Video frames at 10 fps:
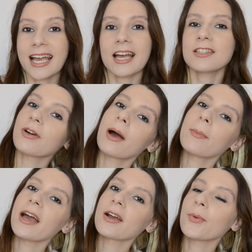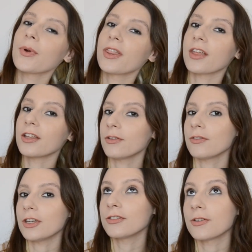Guys, so I'm back with a new
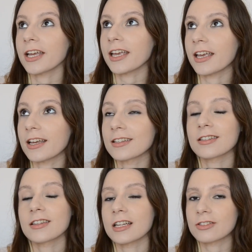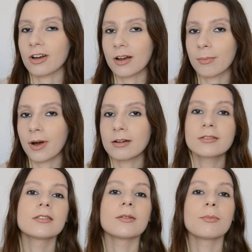video and let's talk
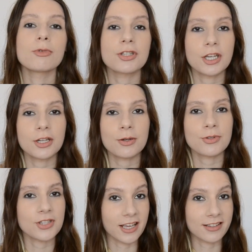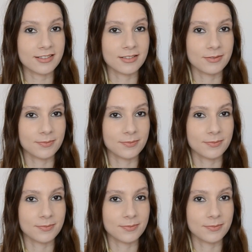about Mosquito State.